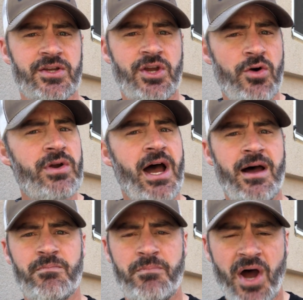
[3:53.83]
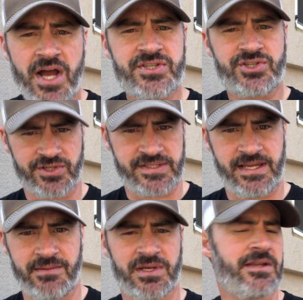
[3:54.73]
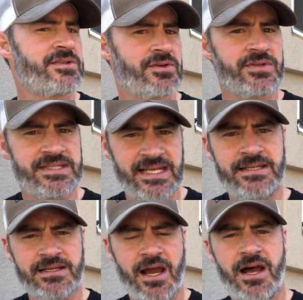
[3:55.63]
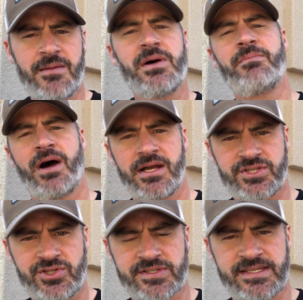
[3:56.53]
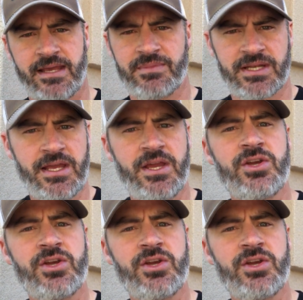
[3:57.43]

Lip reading: COCOM posture statement. So CENTCOM posture statement.